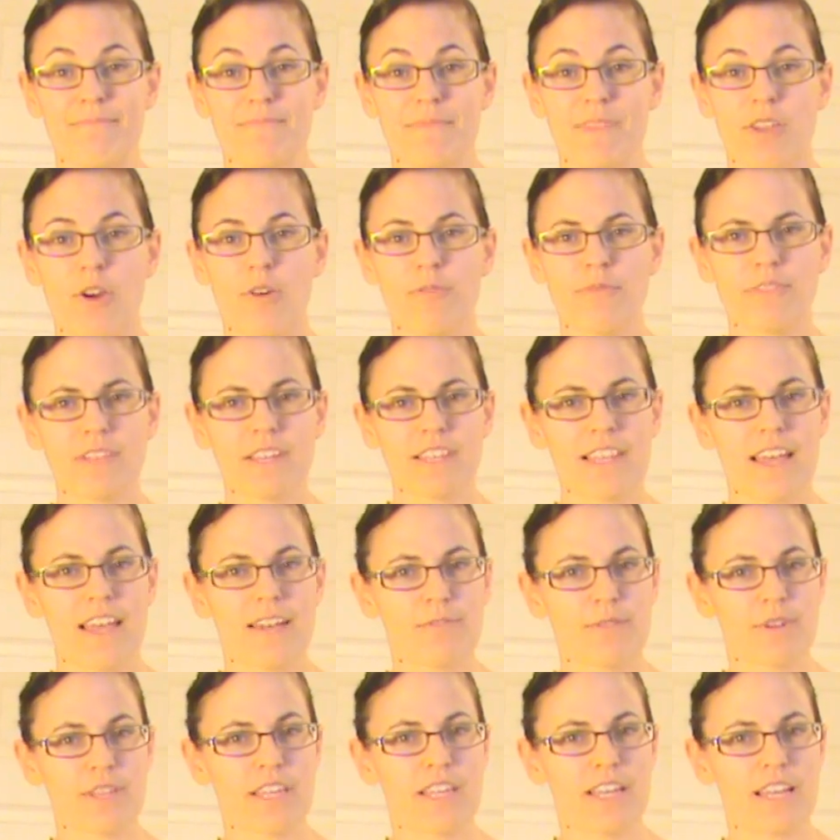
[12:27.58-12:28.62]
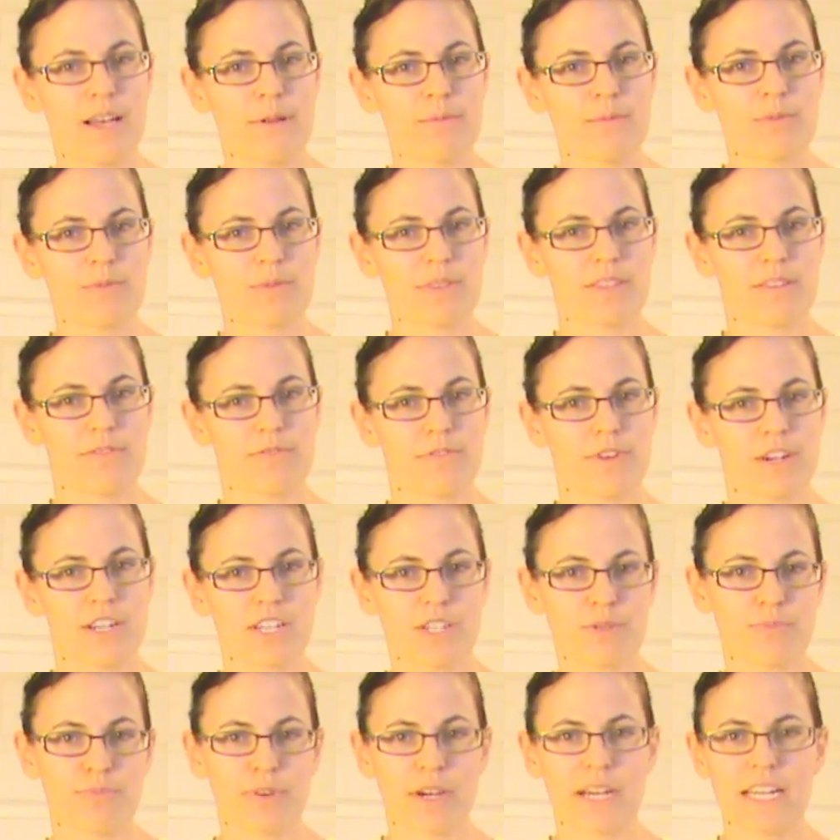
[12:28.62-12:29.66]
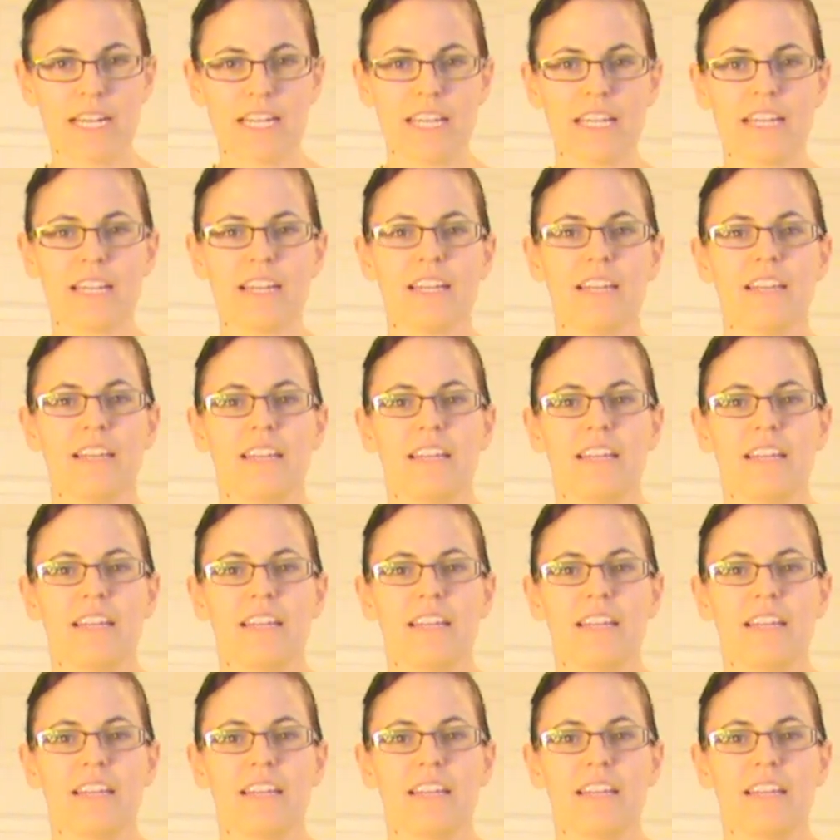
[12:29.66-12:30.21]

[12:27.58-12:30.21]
hopefully that really helped with the French braiding